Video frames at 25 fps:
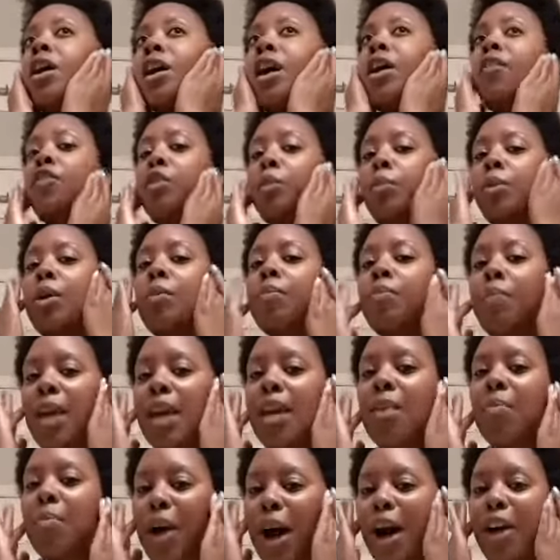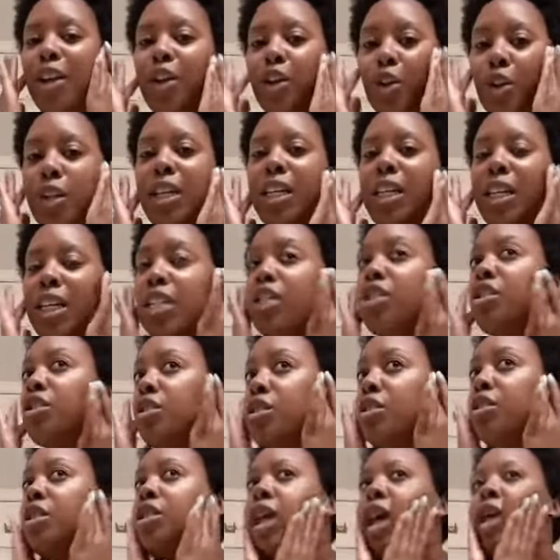If you put makeup on your
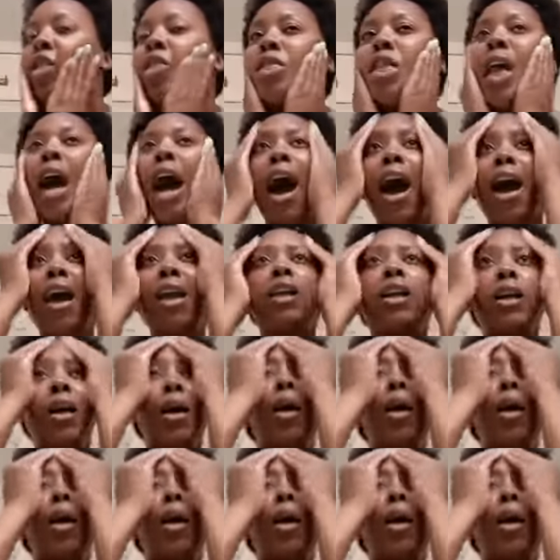ears, get that.